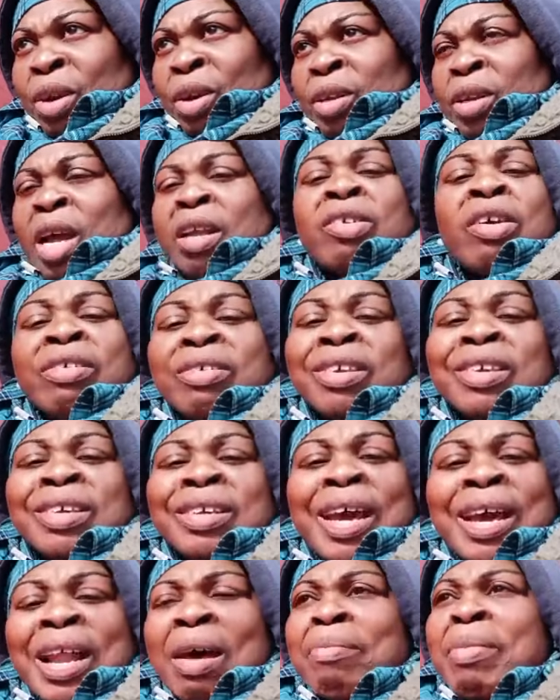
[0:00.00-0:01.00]
They just
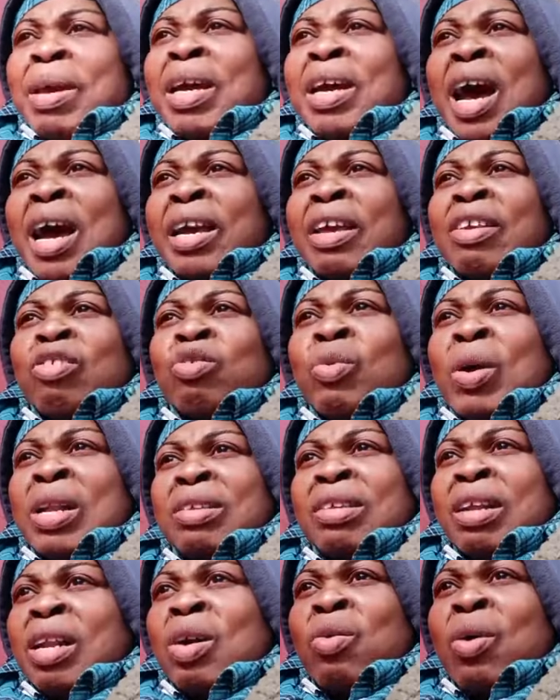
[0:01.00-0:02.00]
can't make cocky swell
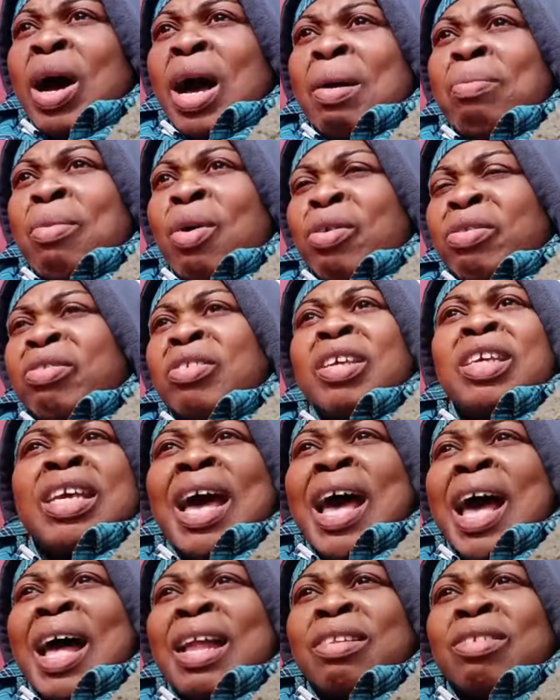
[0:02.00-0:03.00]
till the one bust.
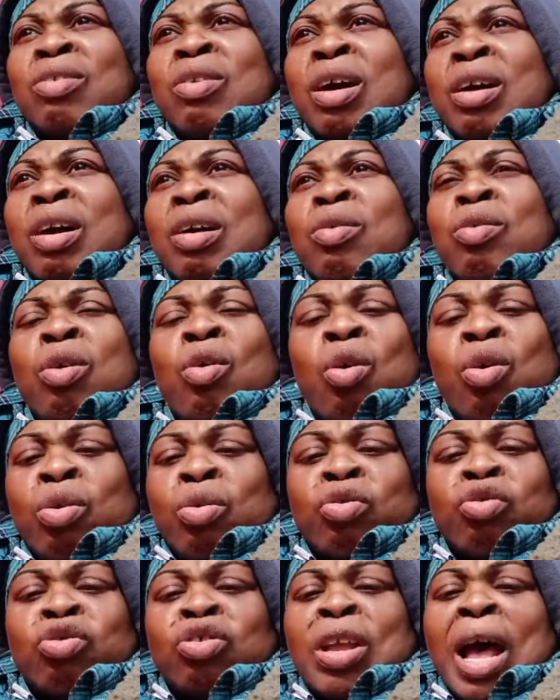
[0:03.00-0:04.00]
Can't, you know,
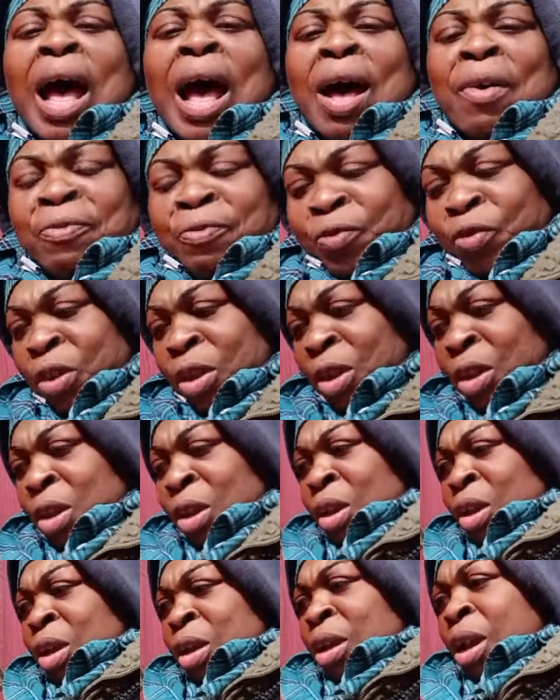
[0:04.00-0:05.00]
soft
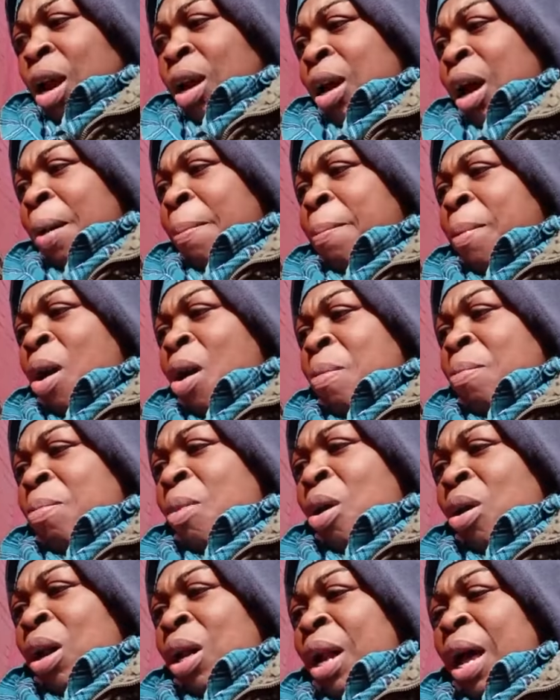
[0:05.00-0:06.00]
like a
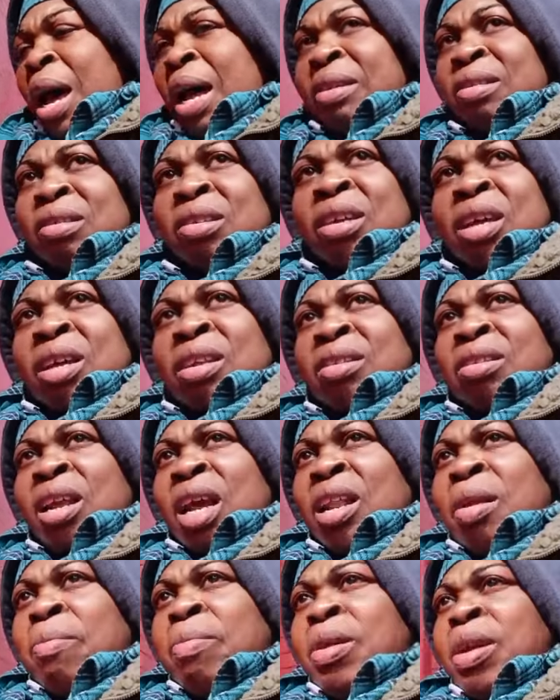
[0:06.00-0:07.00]
bumbo clot
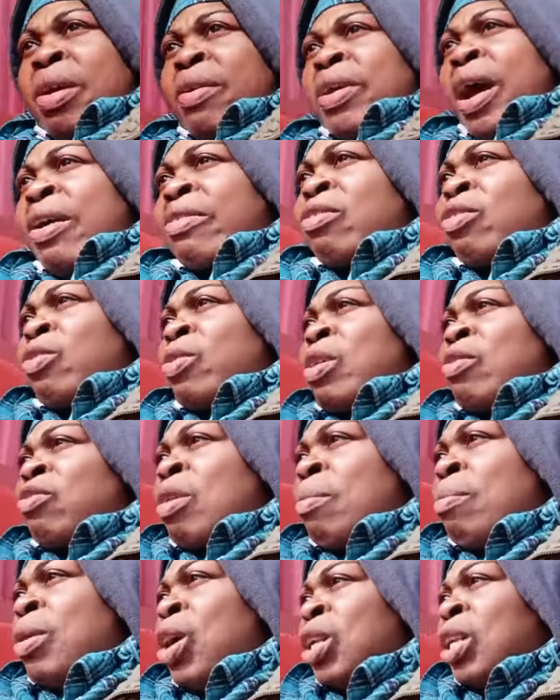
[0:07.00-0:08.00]
teddy bear you squeeze
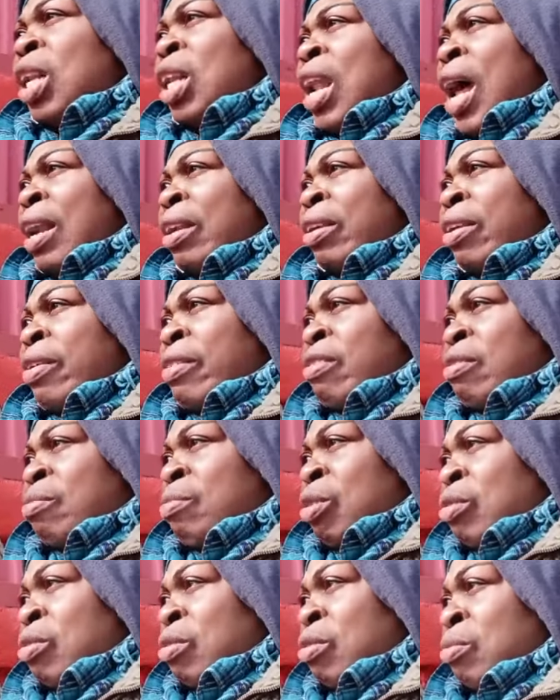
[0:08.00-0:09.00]
your blood clot
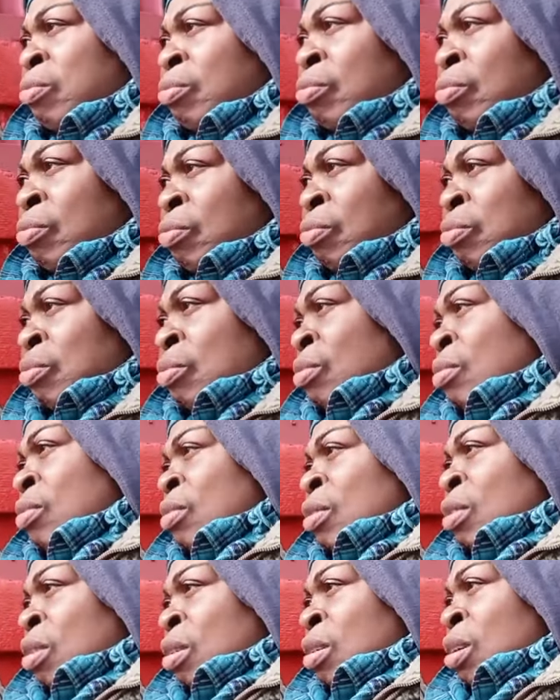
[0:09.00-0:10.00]
Christmas.
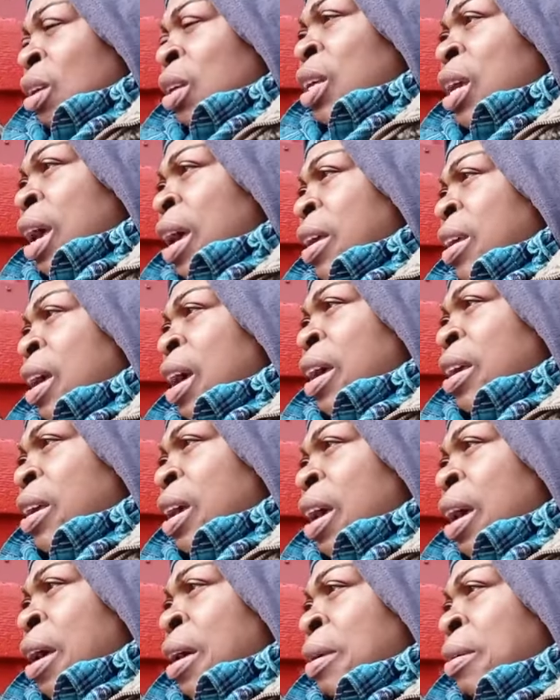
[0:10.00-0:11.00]

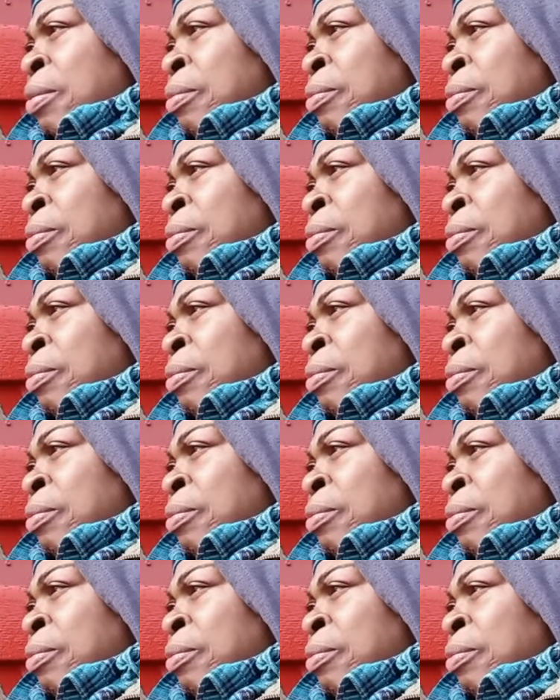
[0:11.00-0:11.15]
Yeah.